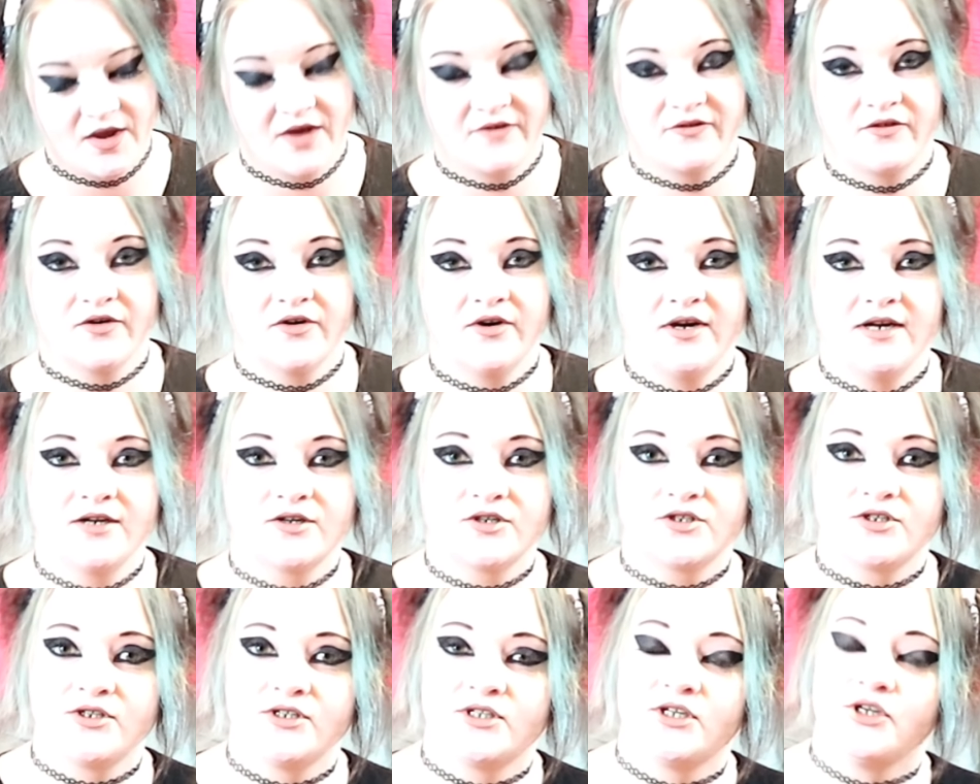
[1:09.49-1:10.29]
If you're
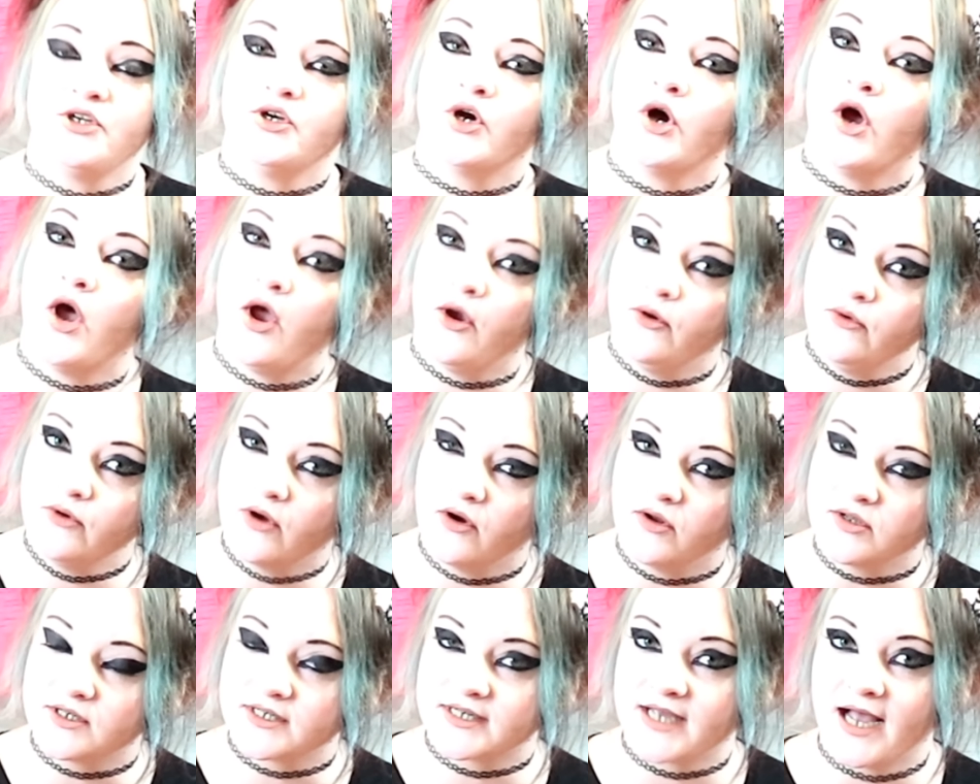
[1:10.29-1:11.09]
introducing your own
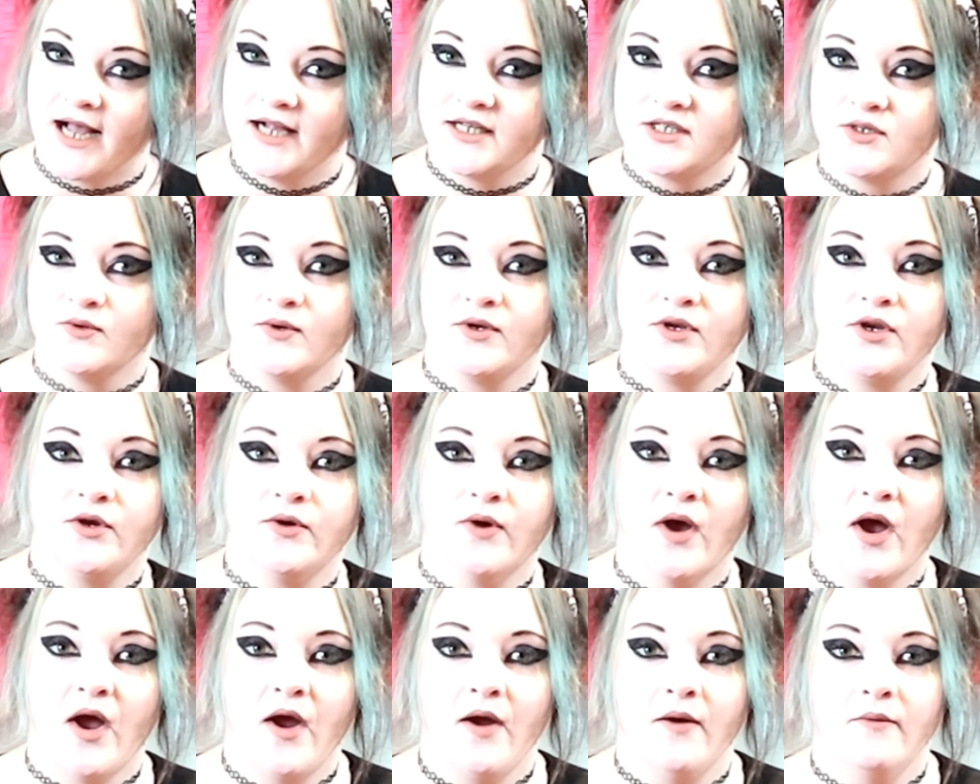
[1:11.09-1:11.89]
older cat to a
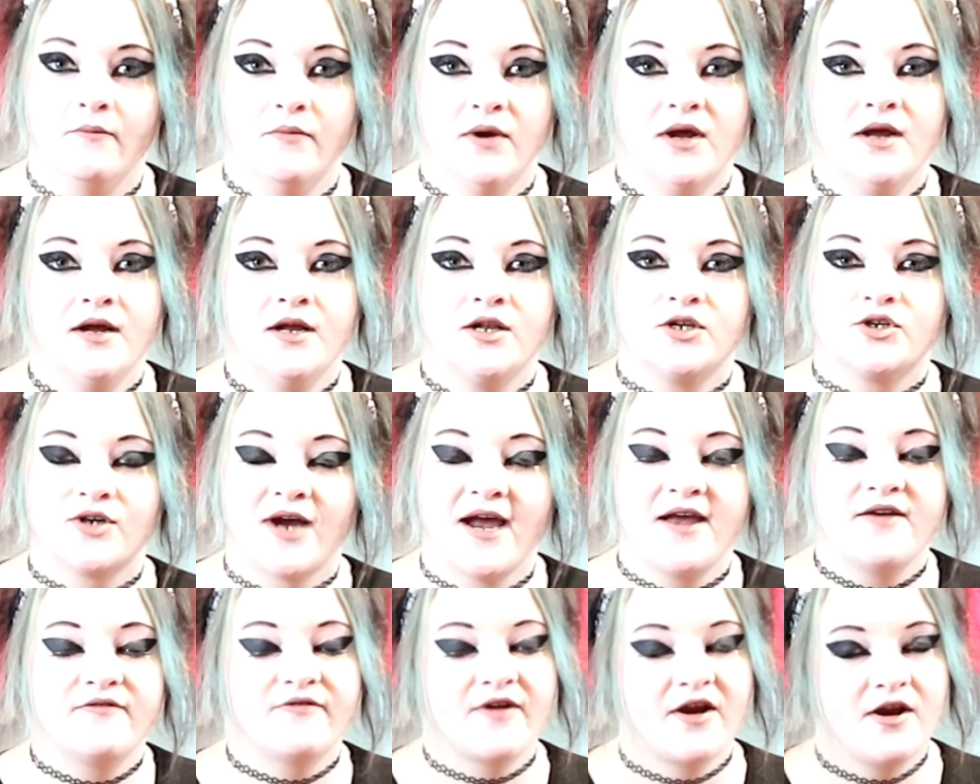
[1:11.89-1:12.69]
new home,
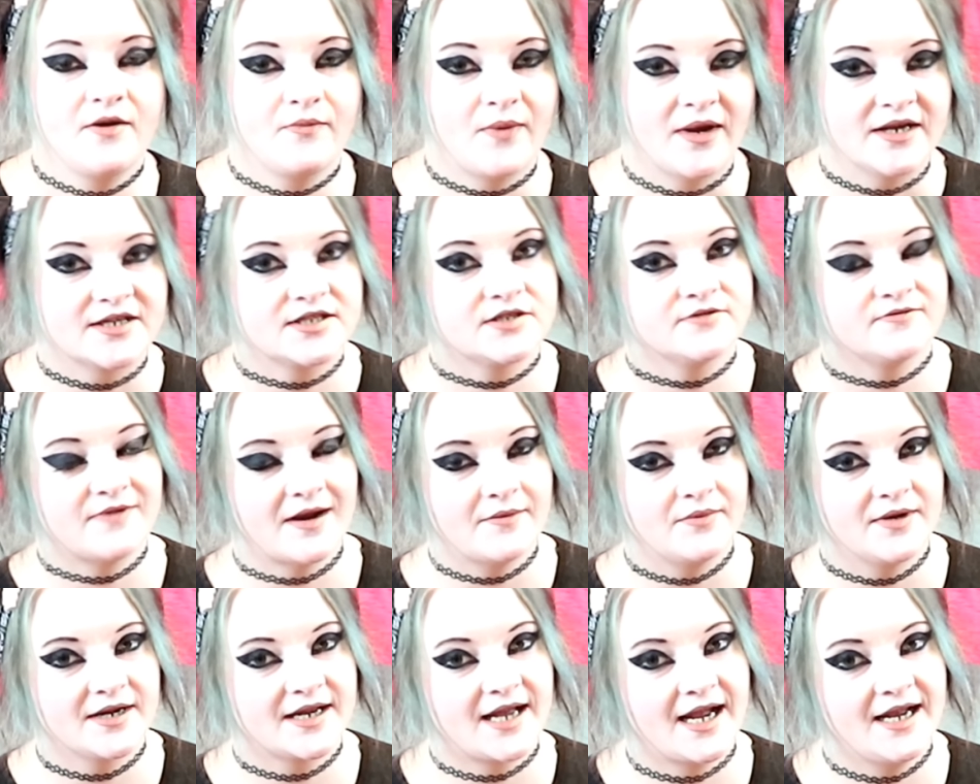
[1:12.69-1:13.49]
try your very best to
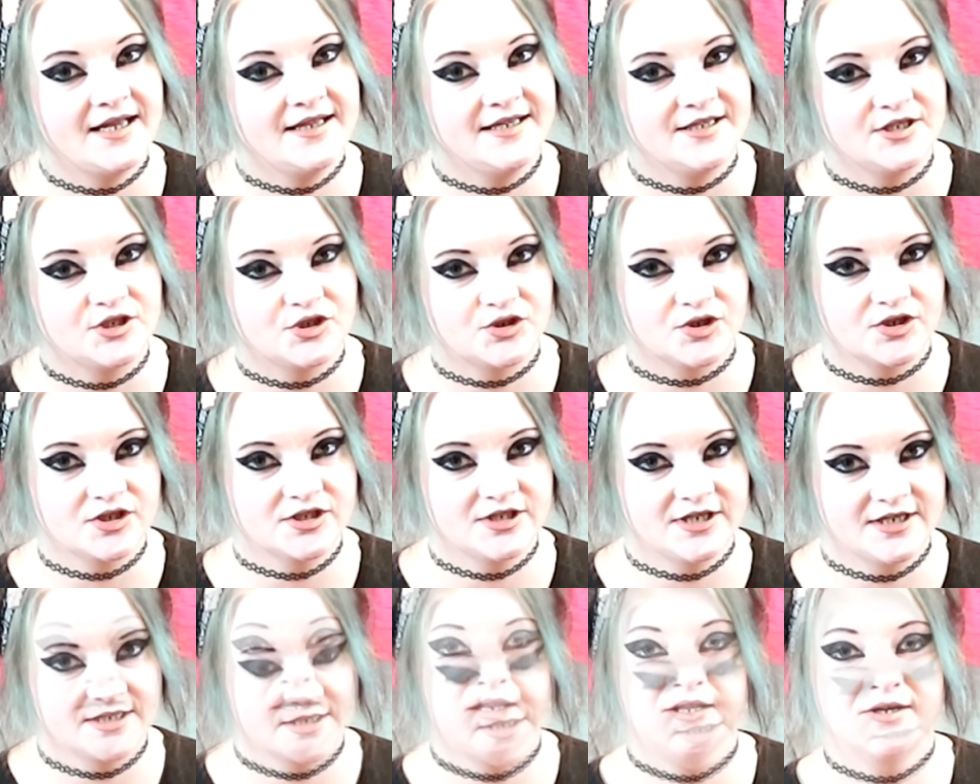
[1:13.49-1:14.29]
replicate these
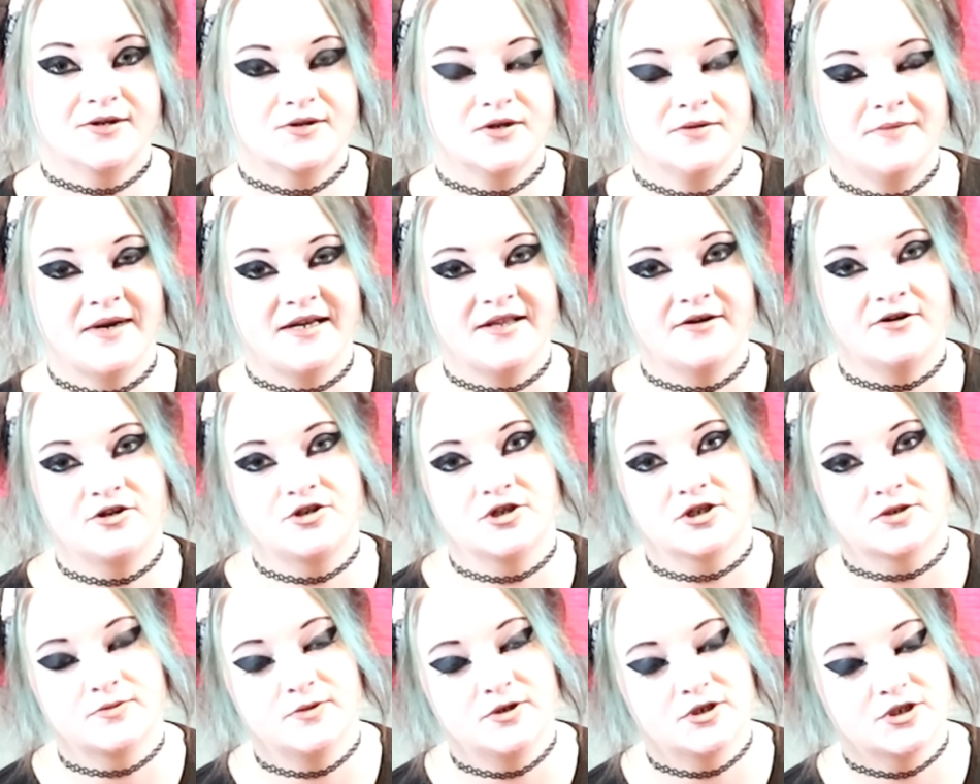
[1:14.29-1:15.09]
structures. This will make their
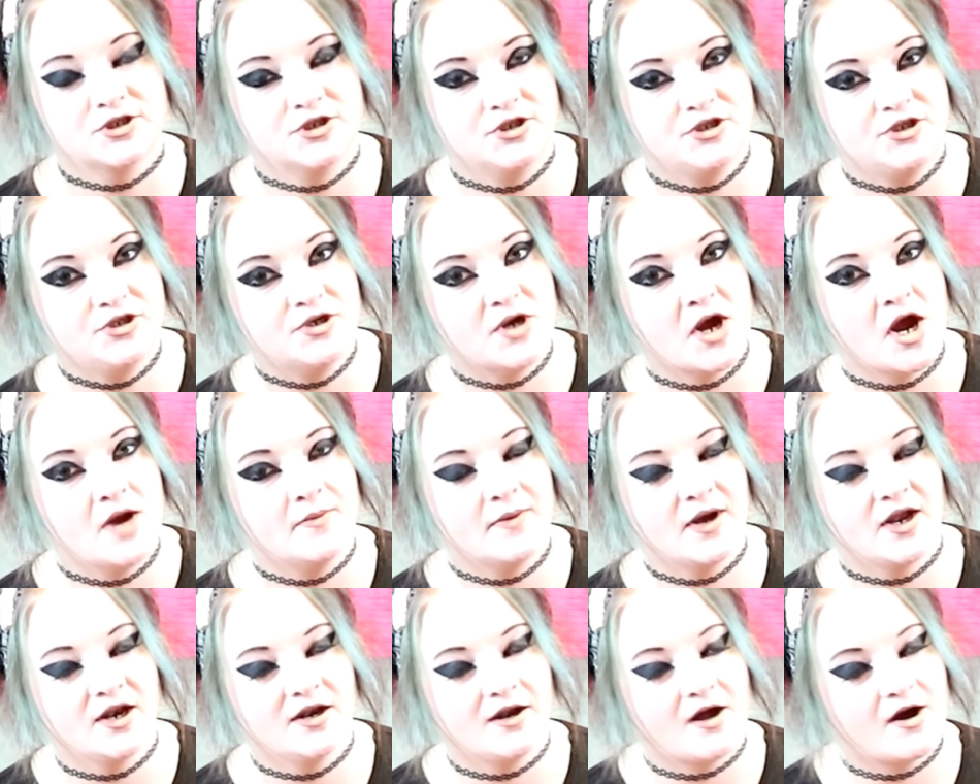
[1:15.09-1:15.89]
adjustment to the new
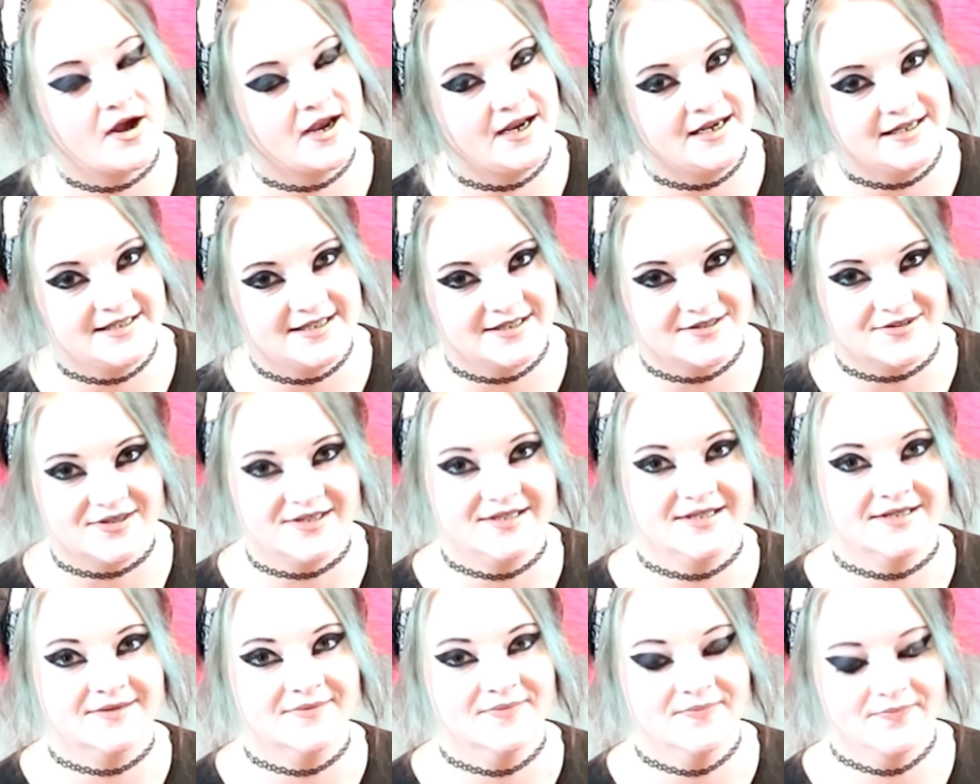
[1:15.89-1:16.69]
home a lot easier
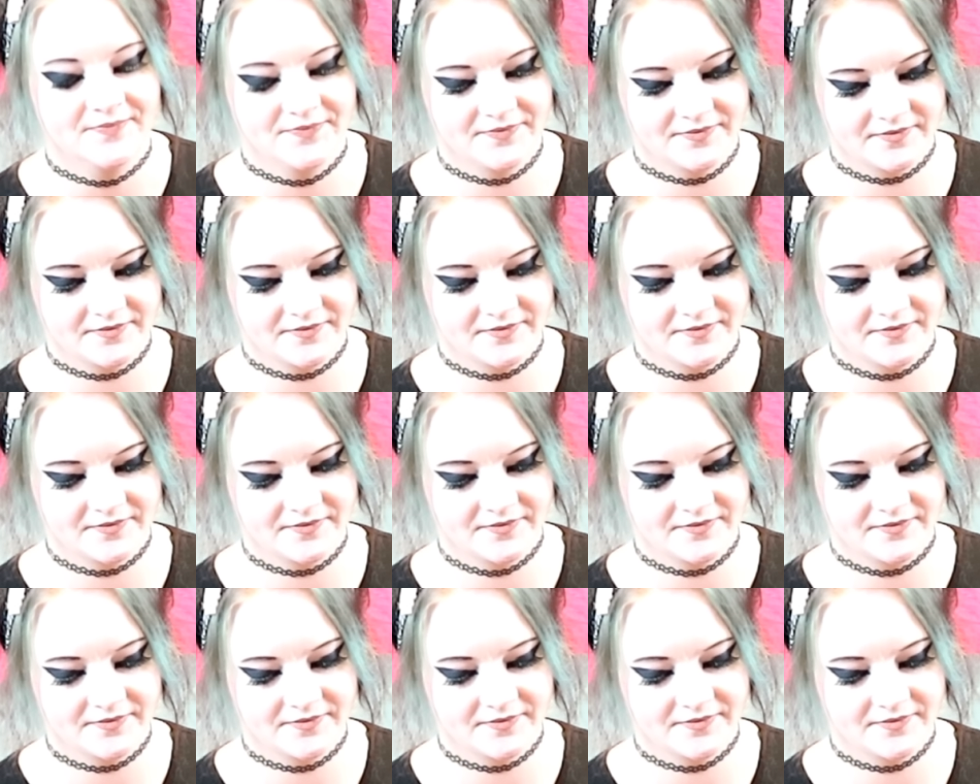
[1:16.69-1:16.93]
on them.